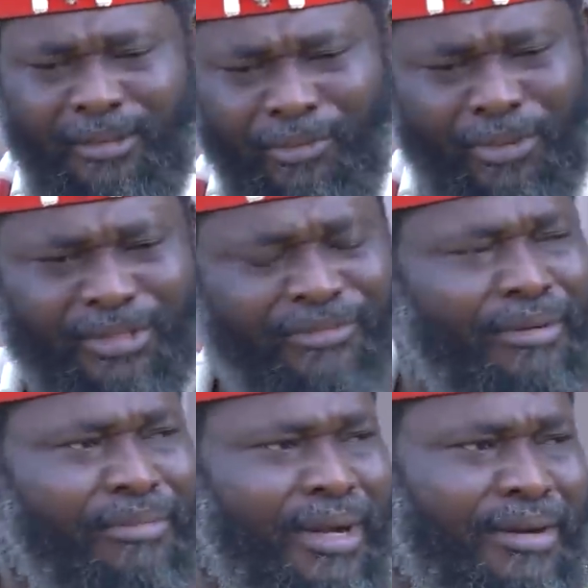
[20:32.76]
He was
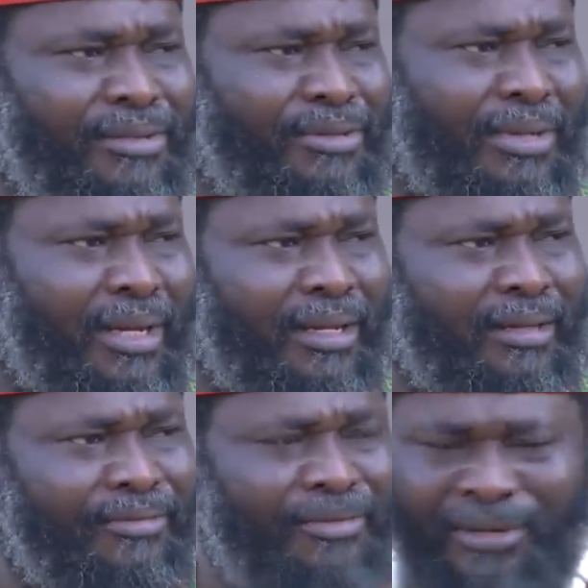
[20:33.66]
never married to her
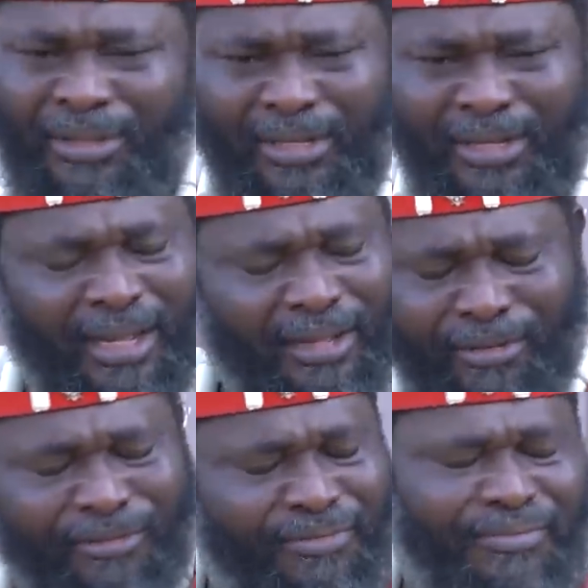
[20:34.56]
for any kind
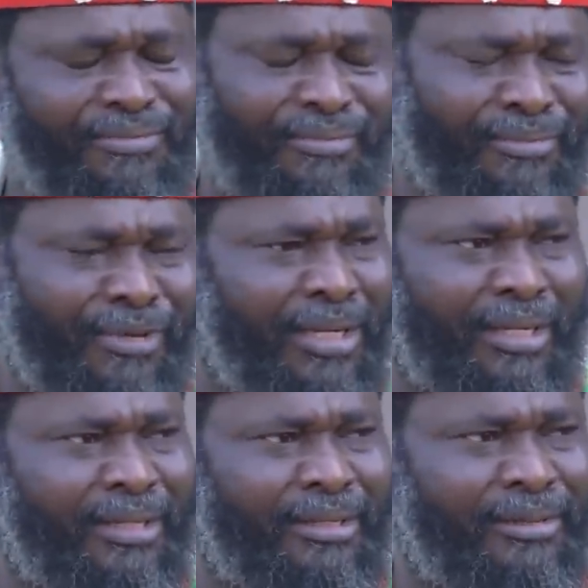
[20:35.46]
of way.
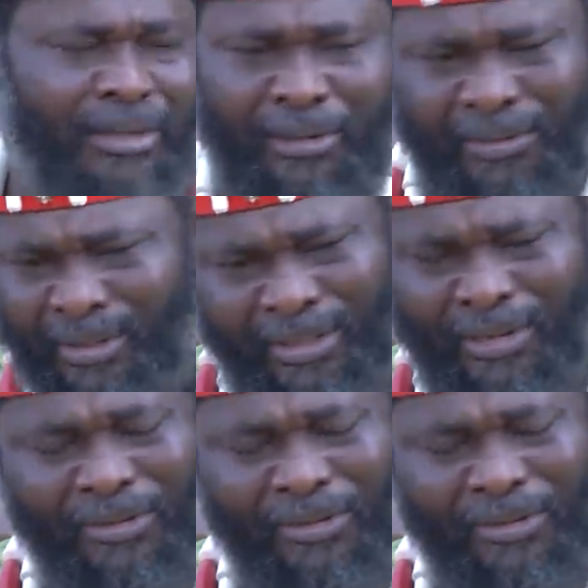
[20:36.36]
No, not